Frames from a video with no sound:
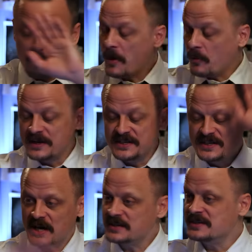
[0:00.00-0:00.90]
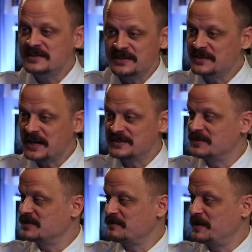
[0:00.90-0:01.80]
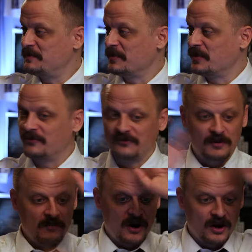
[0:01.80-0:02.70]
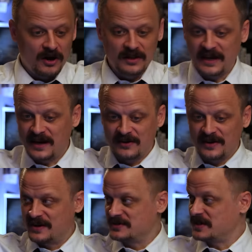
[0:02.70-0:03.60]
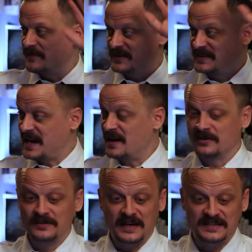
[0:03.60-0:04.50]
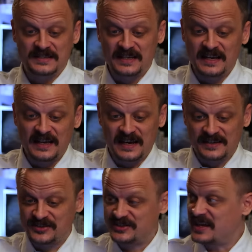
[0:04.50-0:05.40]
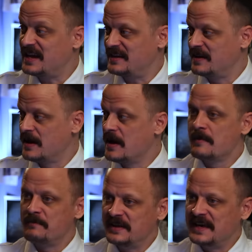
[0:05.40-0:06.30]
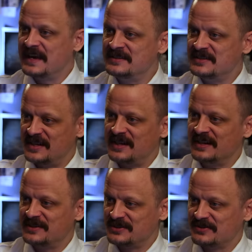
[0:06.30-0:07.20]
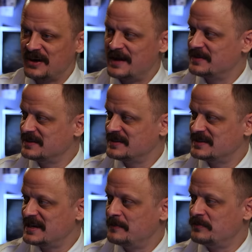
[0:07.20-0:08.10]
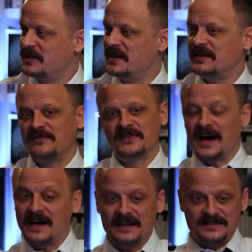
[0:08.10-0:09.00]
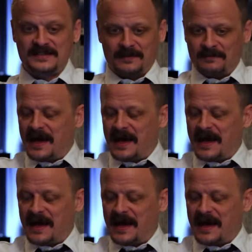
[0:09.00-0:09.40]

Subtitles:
But when dozens and dozens of people from all areas of a town, a city, a state begin seeing and describing the same thing, you've got to sit